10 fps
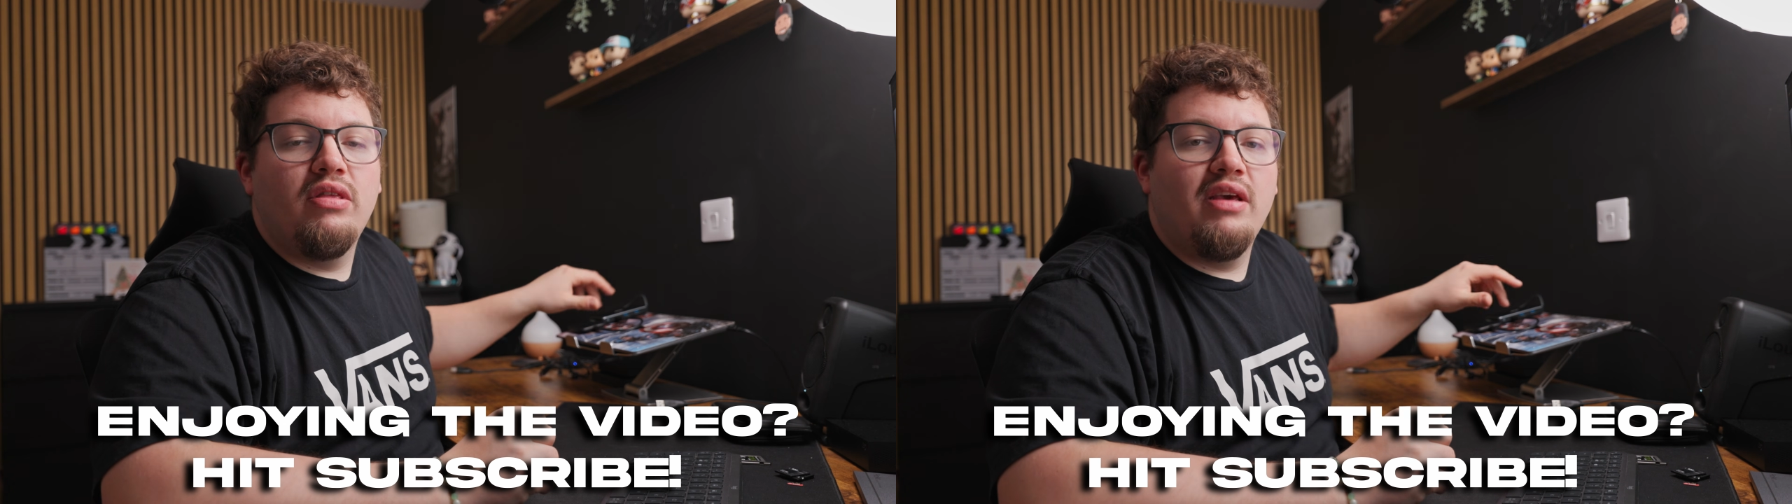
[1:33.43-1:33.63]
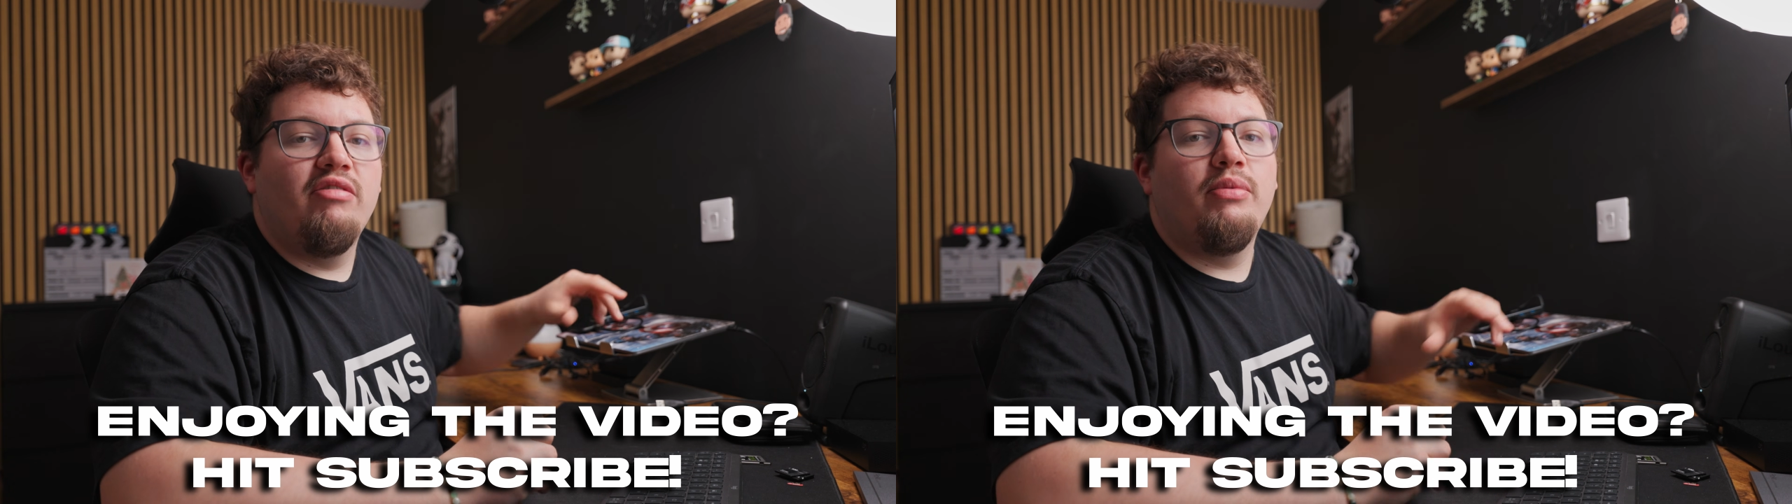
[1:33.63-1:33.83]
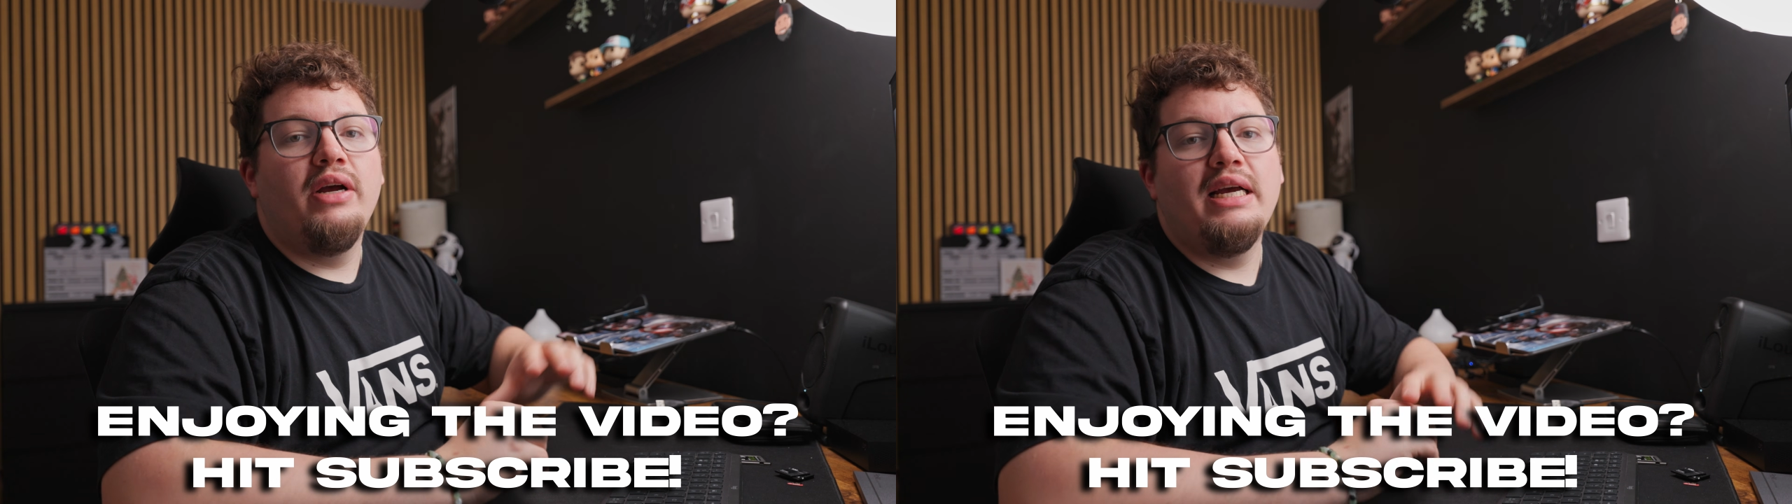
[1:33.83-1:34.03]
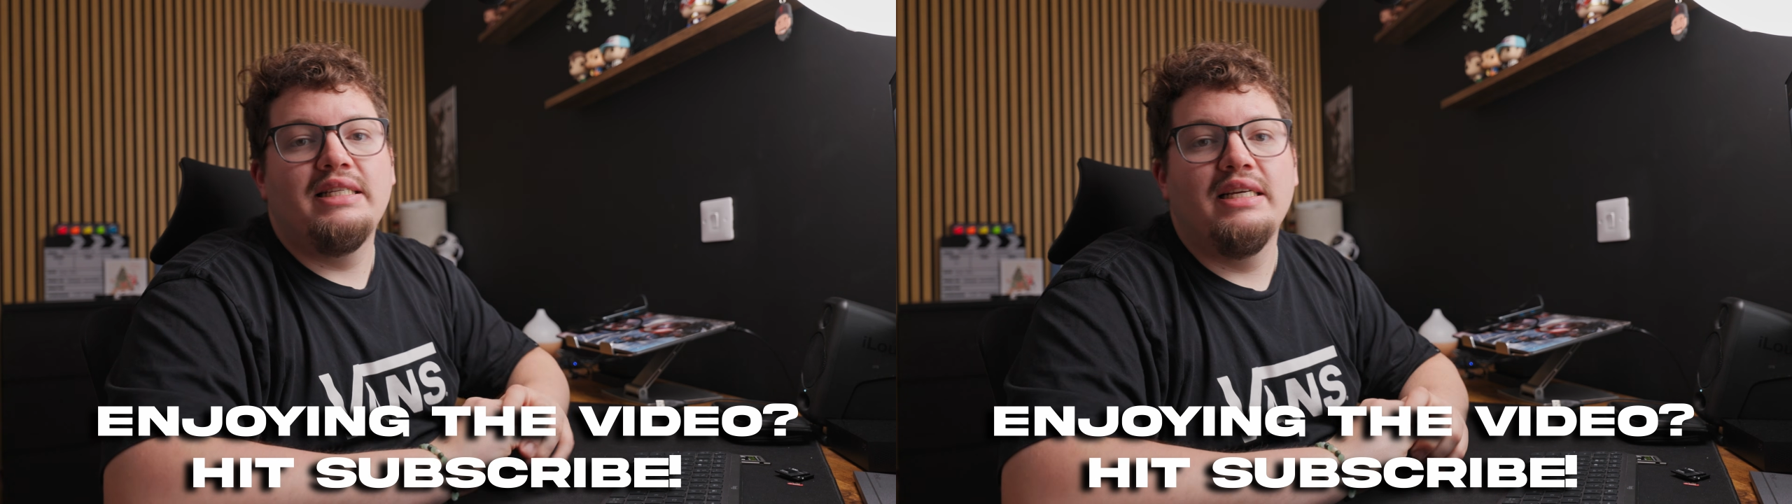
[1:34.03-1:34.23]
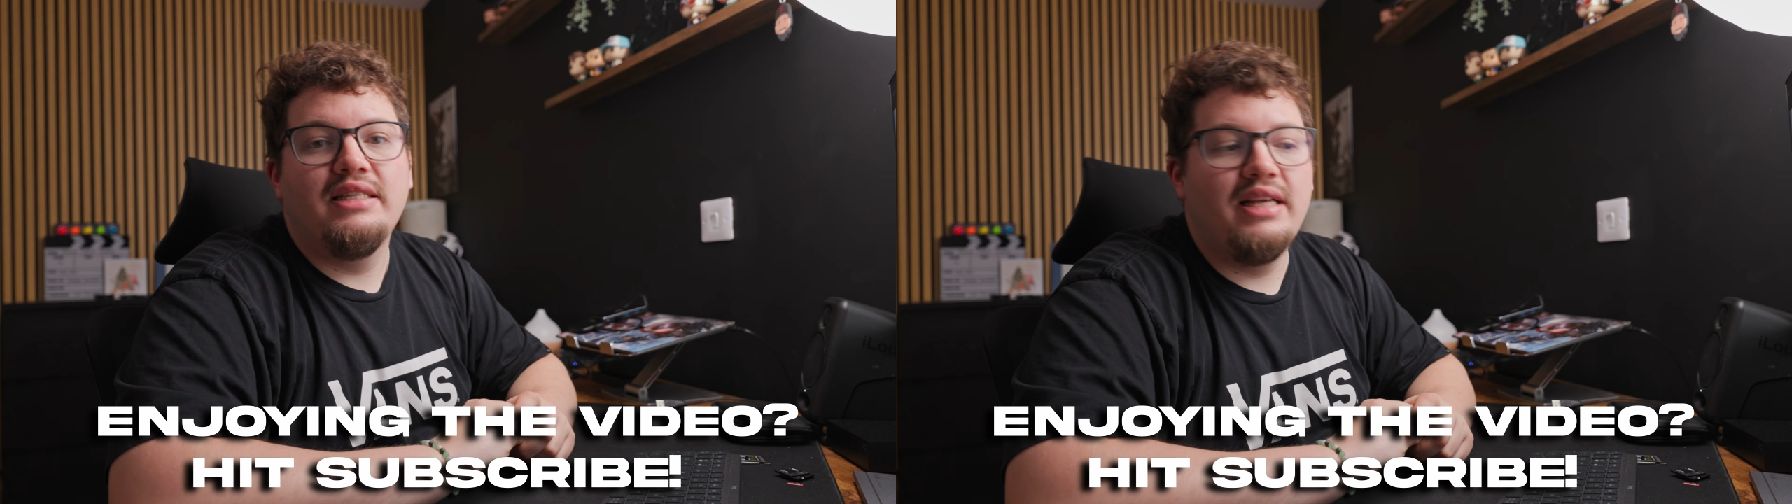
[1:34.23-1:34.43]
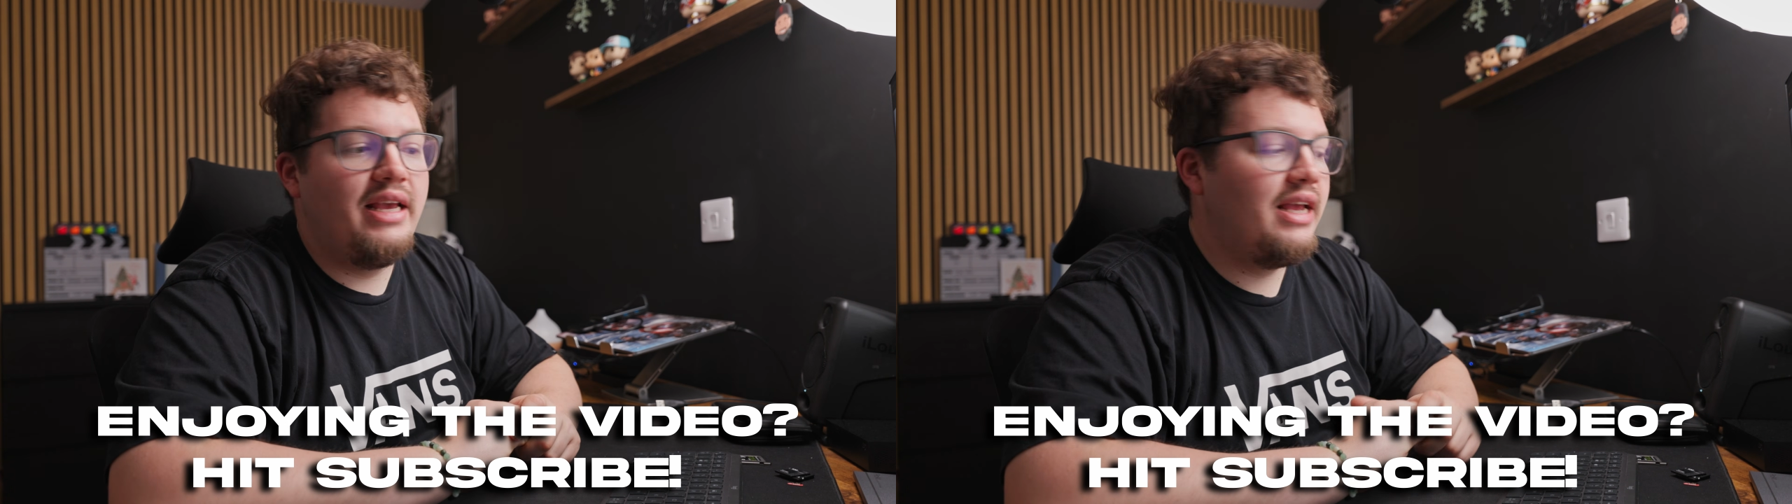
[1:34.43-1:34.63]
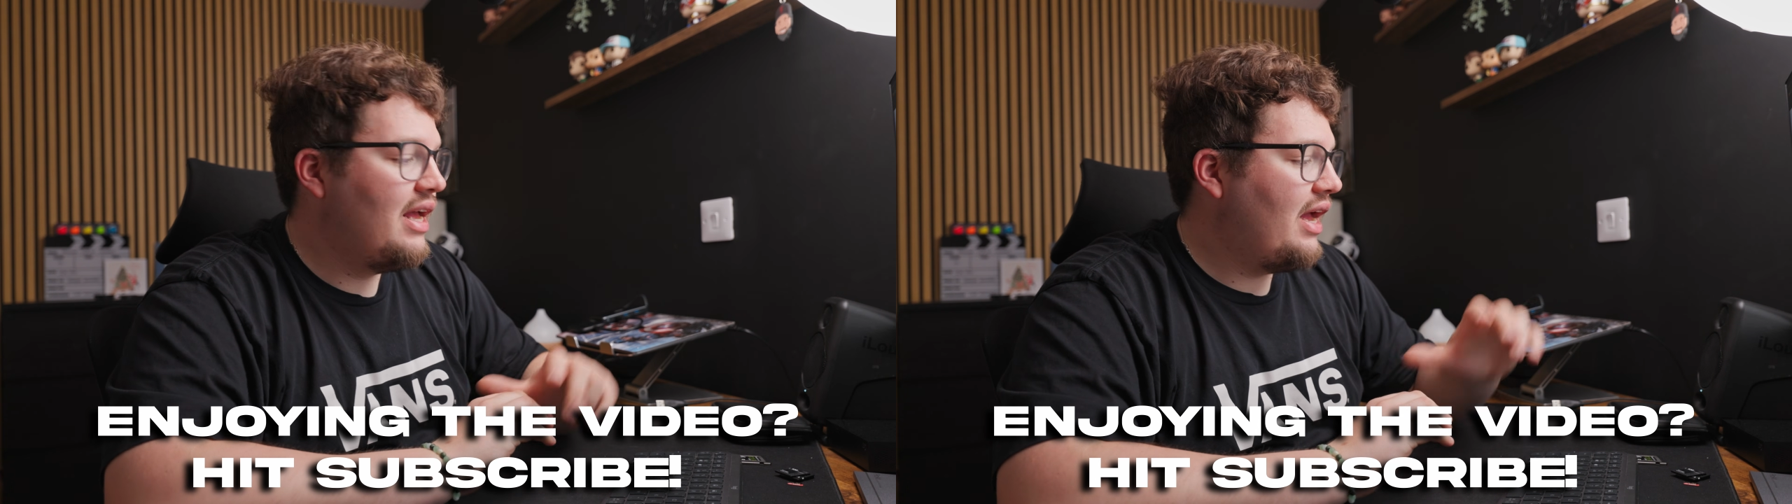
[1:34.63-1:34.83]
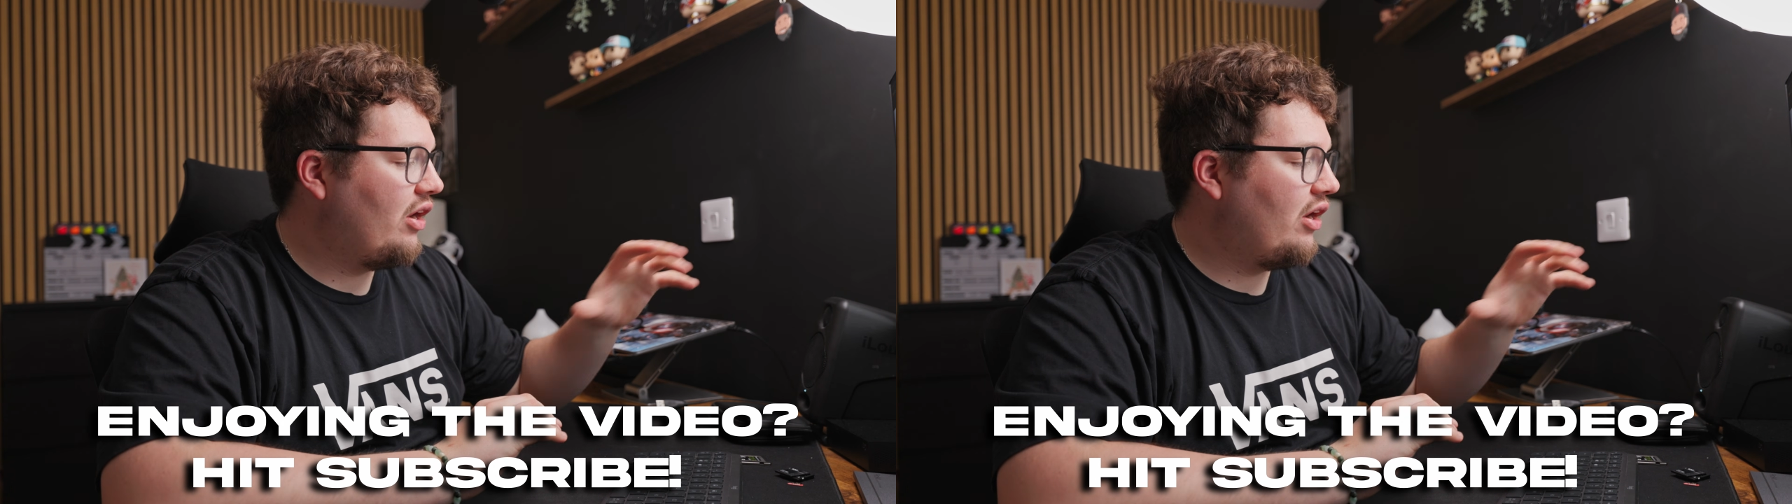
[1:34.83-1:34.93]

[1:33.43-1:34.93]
terabyte SSD,